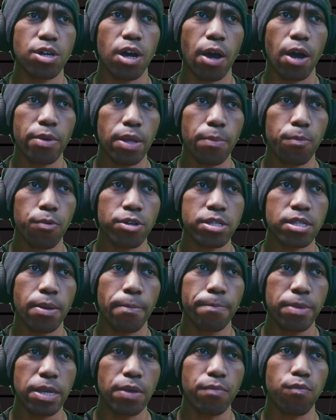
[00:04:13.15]
So I will put
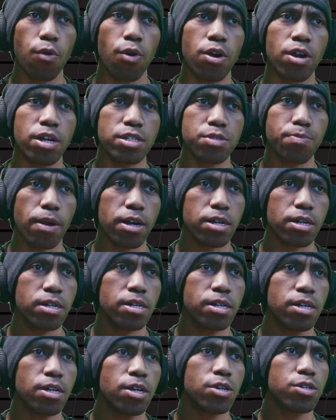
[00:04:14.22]
B for
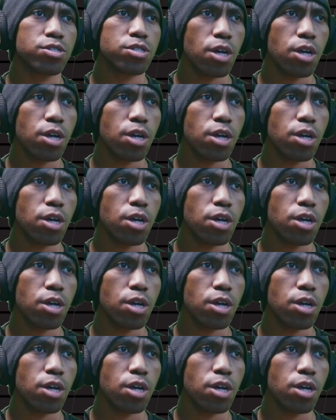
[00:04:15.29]
sparkle.